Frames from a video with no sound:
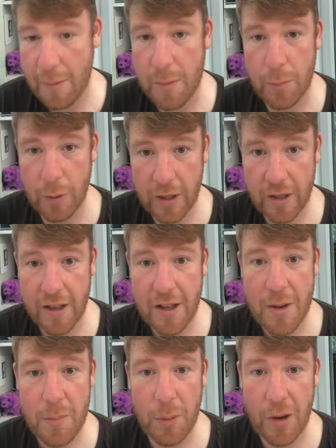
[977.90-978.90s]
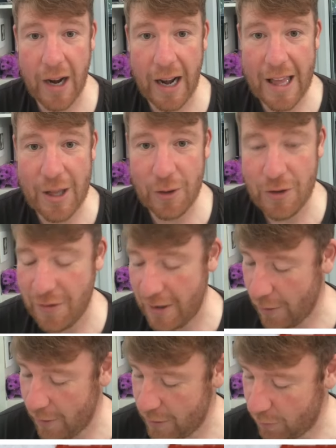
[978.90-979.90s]
and put a like on the
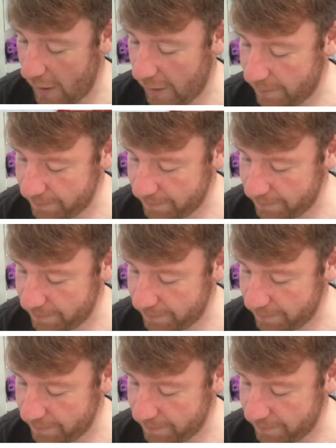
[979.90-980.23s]
video as well.